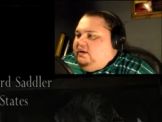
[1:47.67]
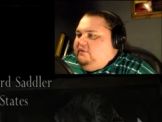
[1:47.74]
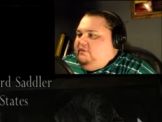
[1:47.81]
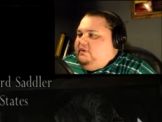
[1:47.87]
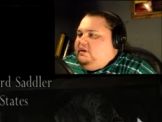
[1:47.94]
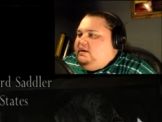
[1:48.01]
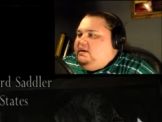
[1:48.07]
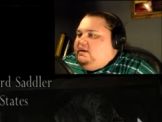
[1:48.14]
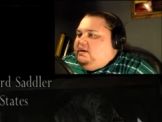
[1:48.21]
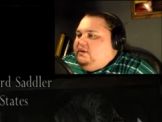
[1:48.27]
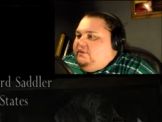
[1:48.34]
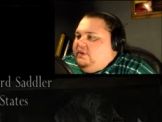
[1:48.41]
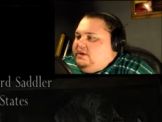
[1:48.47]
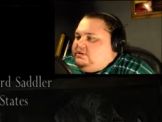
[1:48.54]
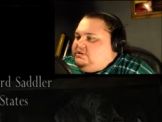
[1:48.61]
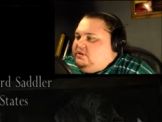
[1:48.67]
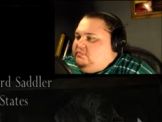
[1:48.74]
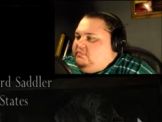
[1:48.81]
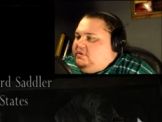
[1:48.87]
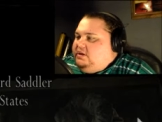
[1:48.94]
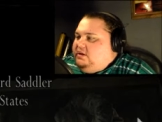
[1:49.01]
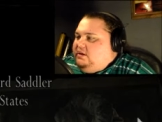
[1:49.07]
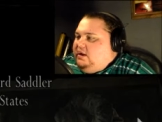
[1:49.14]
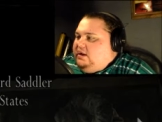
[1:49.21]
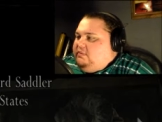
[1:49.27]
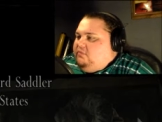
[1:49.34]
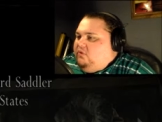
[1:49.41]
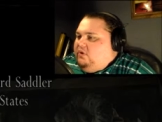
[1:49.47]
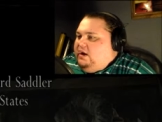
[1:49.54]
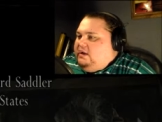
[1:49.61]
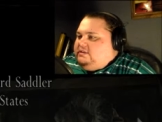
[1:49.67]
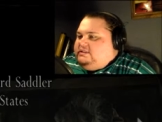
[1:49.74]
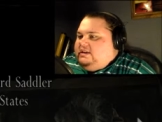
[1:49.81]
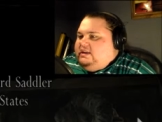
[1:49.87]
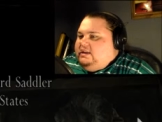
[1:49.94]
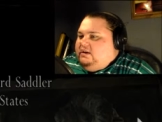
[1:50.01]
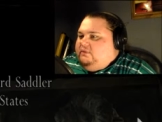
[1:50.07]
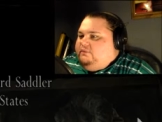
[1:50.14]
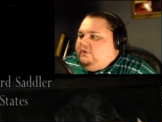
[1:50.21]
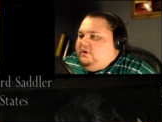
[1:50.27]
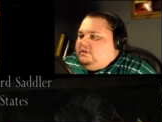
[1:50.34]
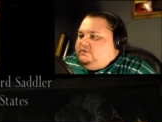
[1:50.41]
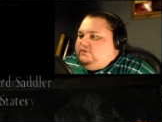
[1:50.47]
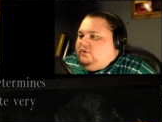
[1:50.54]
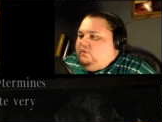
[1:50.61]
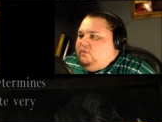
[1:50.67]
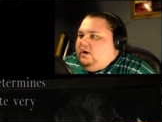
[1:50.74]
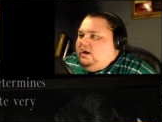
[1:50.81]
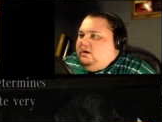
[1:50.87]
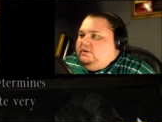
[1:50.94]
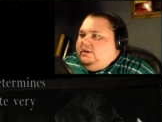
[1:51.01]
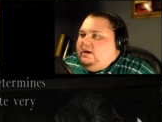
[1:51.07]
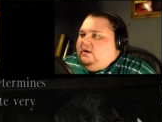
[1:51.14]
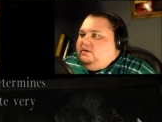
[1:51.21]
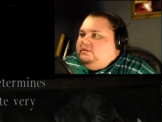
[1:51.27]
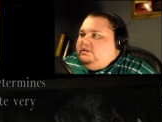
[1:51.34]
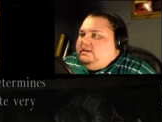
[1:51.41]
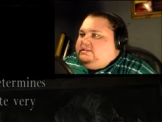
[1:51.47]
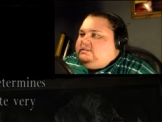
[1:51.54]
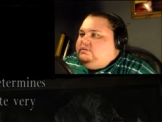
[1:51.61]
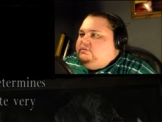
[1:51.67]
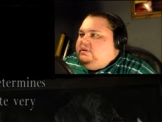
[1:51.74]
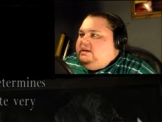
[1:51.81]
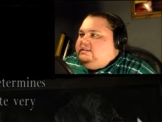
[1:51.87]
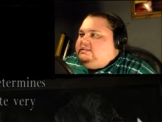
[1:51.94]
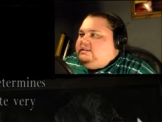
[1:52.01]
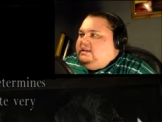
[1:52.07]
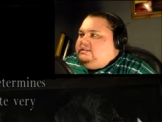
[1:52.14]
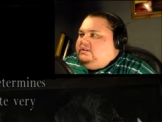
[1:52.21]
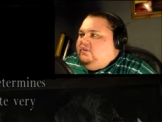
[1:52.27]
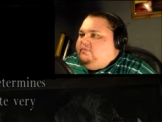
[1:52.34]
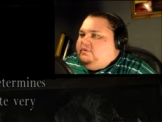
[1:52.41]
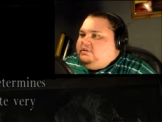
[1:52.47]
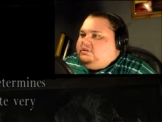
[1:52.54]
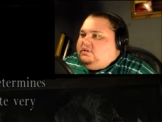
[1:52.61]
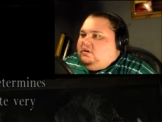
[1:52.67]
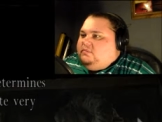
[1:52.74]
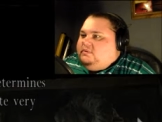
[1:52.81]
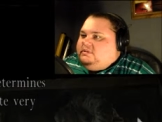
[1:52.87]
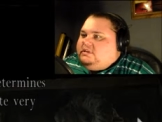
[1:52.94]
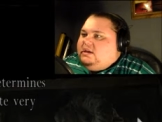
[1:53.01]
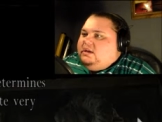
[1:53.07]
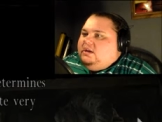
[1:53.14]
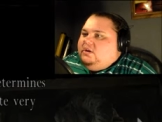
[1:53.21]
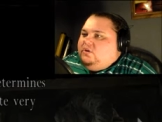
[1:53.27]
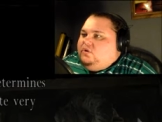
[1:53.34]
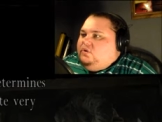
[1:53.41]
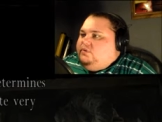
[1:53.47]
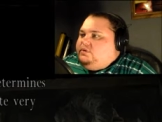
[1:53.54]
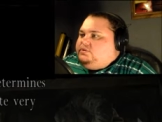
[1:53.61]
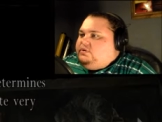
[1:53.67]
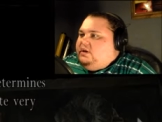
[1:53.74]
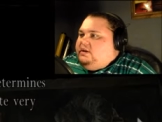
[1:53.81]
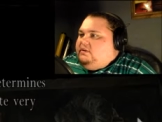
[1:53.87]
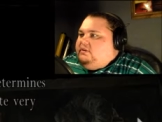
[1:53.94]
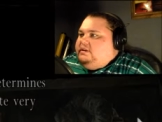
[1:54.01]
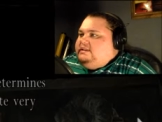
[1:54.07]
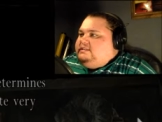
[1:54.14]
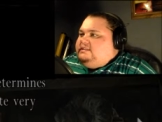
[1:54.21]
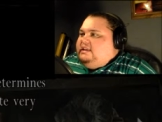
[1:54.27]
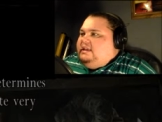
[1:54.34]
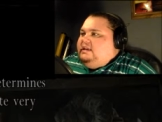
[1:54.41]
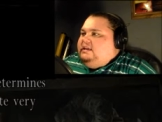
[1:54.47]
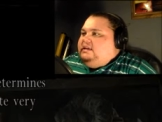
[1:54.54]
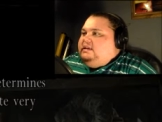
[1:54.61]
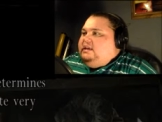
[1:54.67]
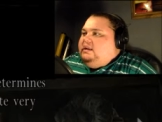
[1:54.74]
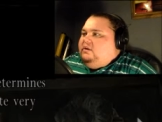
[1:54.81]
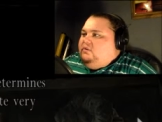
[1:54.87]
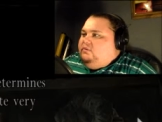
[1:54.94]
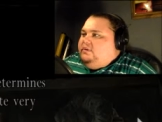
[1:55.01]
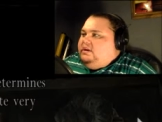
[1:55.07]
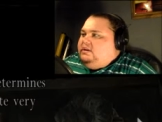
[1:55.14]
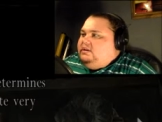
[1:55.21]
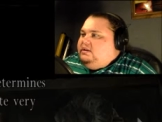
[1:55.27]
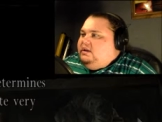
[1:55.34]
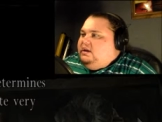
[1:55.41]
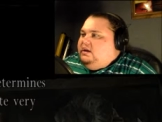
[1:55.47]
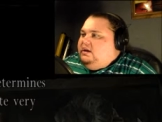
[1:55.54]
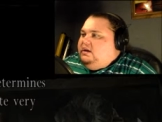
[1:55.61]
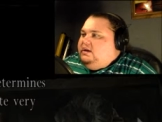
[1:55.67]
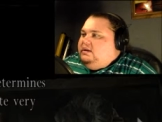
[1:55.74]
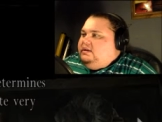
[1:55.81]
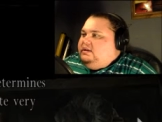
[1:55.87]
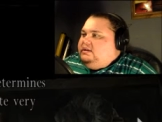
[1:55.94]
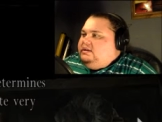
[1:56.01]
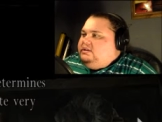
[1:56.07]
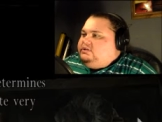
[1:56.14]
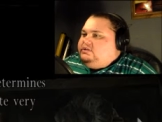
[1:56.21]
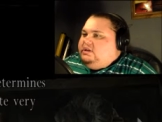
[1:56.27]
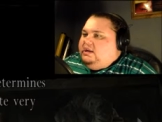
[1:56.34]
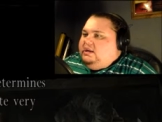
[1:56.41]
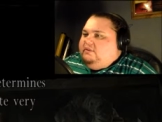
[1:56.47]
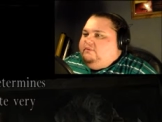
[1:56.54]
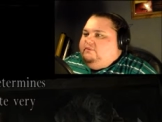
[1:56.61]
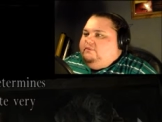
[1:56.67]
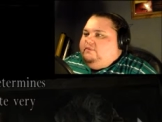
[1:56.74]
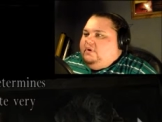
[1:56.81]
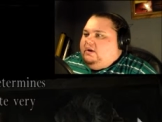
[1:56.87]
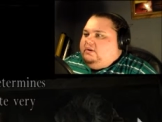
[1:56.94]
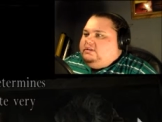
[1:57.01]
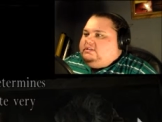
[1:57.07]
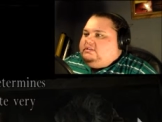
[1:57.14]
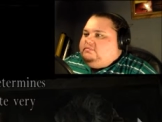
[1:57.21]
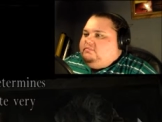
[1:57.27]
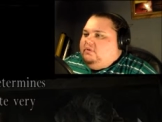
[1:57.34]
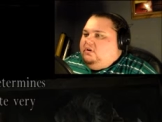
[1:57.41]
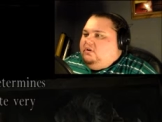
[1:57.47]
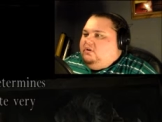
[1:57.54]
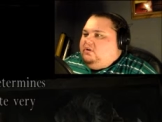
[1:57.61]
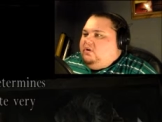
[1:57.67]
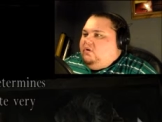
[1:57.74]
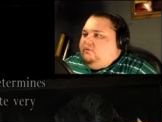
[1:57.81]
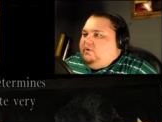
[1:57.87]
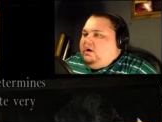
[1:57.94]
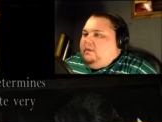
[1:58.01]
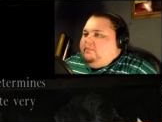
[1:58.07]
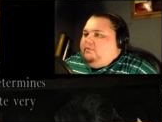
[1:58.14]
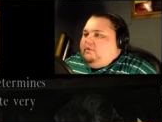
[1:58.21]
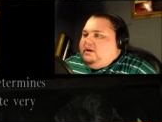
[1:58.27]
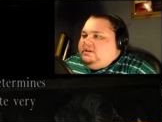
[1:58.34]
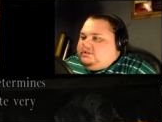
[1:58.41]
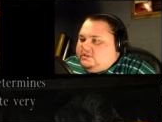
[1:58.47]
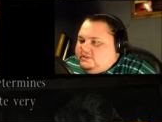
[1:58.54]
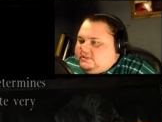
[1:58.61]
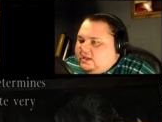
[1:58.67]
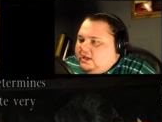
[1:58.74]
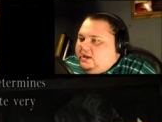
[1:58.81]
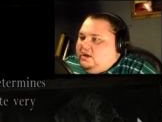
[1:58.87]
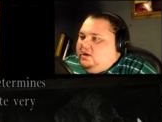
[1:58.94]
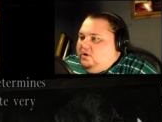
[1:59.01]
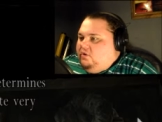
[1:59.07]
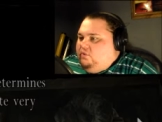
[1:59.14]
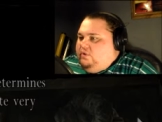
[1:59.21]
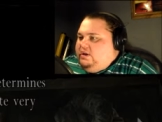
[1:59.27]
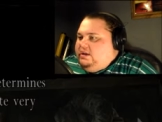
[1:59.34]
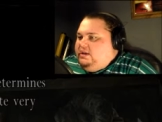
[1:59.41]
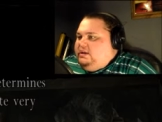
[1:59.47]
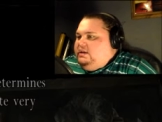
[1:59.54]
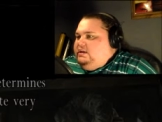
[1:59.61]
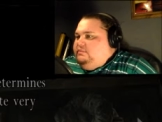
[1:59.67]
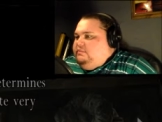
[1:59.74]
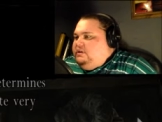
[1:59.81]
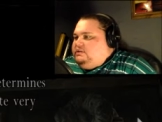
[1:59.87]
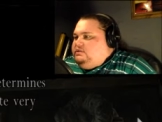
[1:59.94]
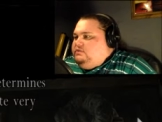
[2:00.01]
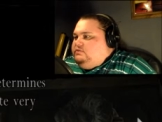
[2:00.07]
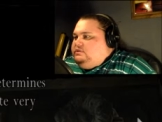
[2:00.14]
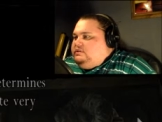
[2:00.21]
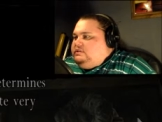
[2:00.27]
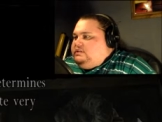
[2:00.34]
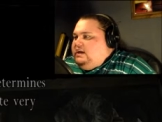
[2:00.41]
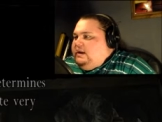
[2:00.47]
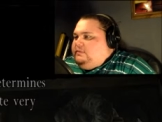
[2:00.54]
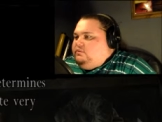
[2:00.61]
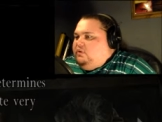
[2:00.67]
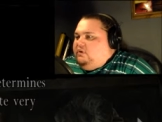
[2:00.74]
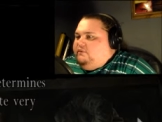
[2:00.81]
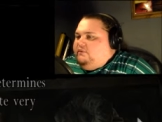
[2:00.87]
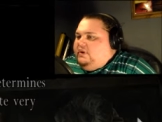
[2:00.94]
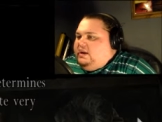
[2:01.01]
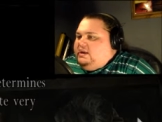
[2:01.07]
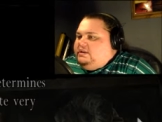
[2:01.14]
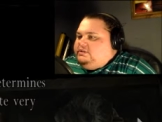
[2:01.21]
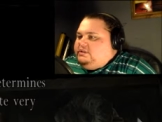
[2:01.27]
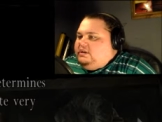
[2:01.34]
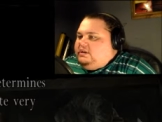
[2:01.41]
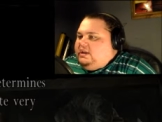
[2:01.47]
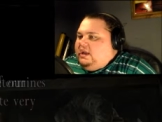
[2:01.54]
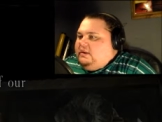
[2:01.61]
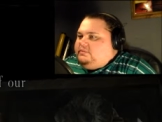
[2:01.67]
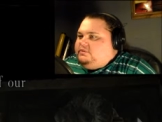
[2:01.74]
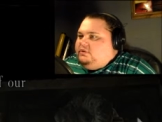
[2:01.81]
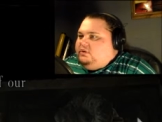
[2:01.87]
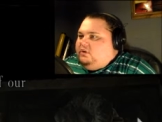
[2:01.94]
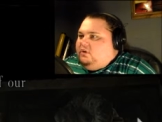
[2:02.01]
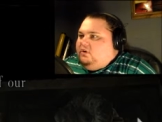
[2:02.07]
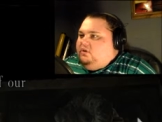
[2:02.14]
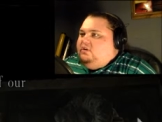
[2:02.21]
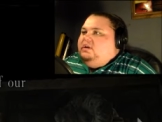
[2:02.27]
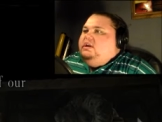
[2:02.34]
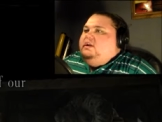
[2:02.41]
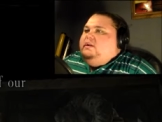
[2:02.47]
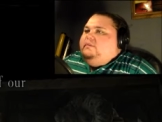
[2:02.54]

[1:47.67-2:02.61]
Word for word: have. They shouldn't be any more outside interference for a while now unless the United States government determines who the traitor is. They can only uh, initiate a very small covert operations. We must use this time to our advantage and capture the girl.